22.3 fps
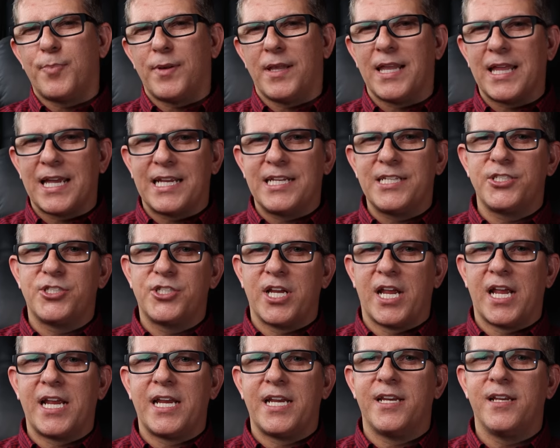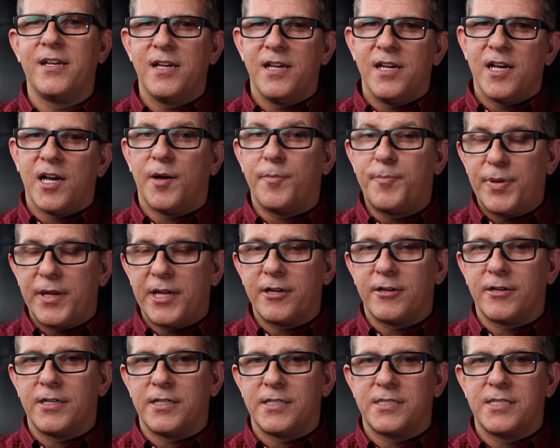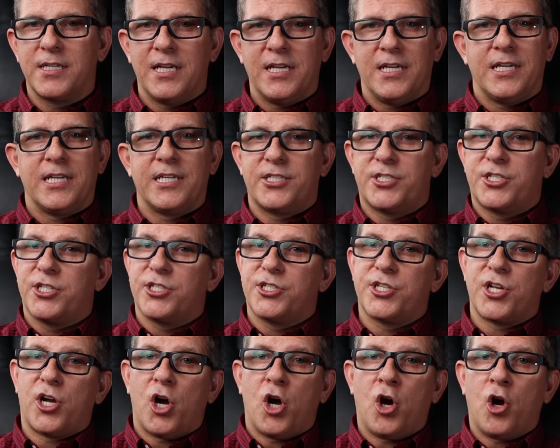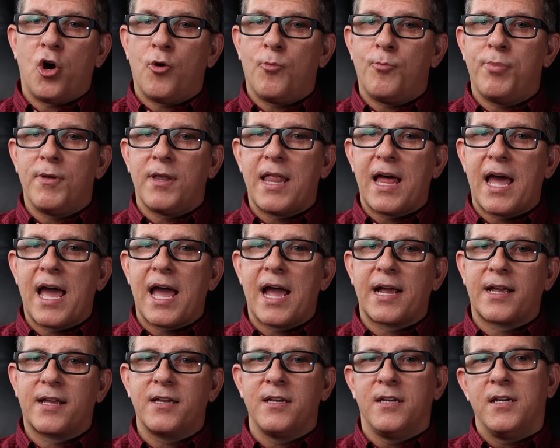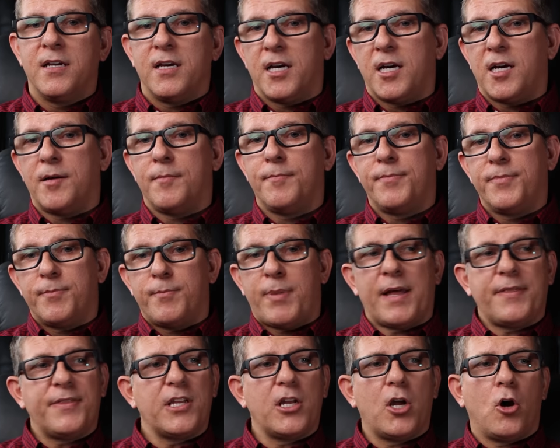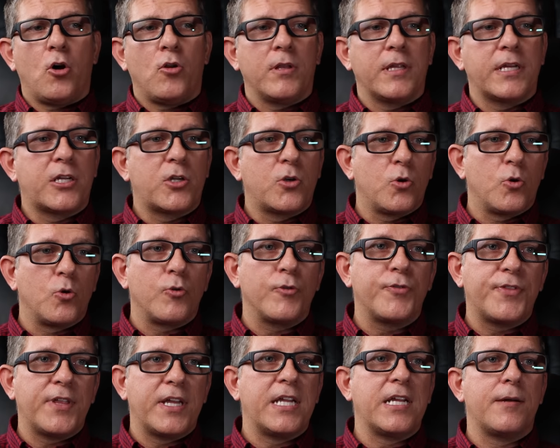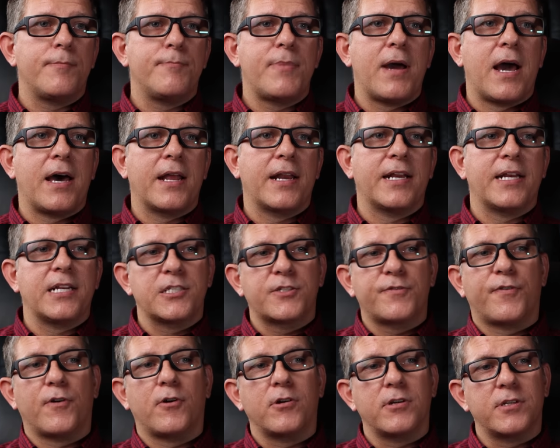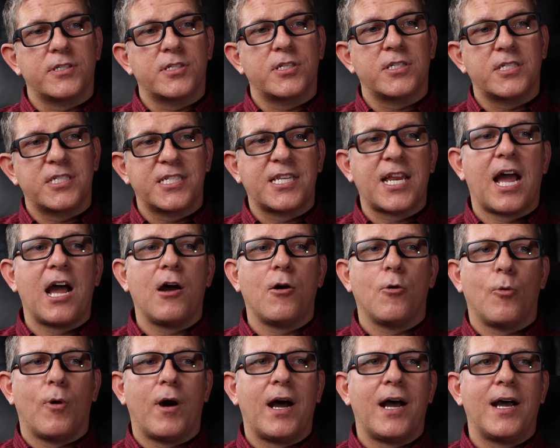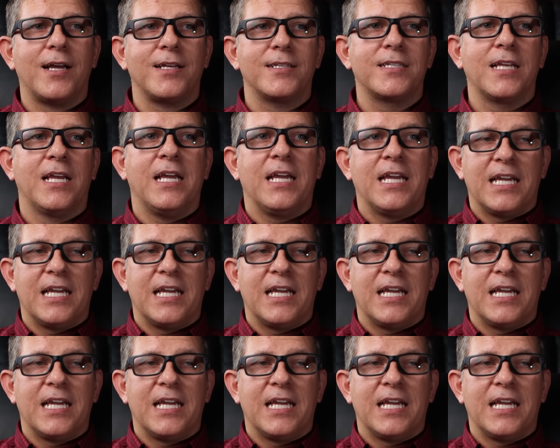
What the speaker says: of plain Jane appearance. It's just all black. About the only cool thing about it as far as style-wise